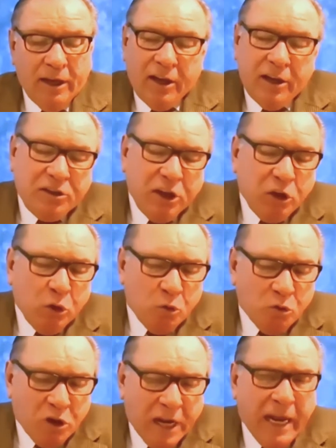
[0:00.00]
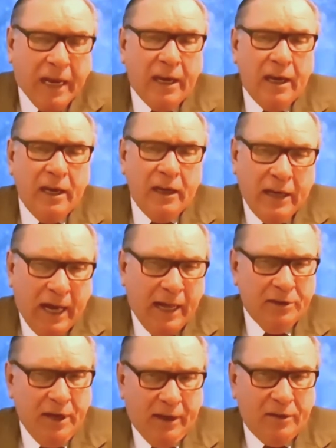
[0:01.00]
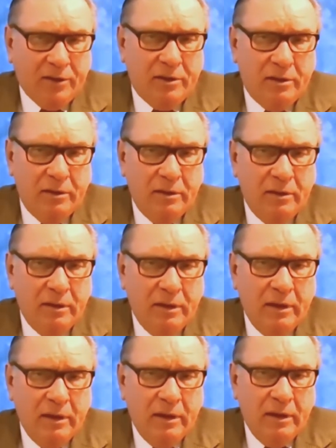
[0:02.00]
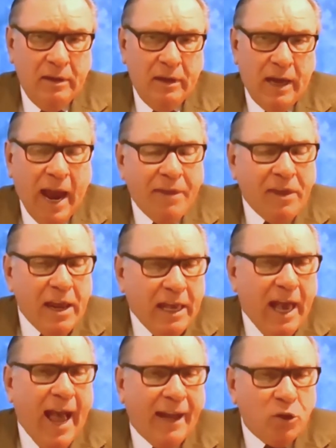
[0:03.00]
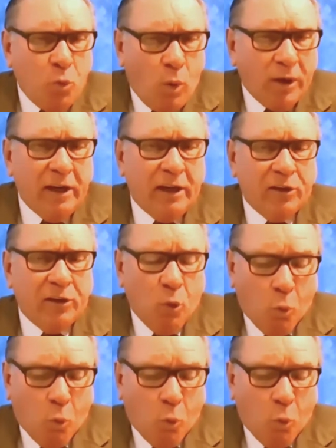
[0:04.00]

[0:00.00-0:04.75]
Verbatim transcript: it's a unique context. I think God is wanting to get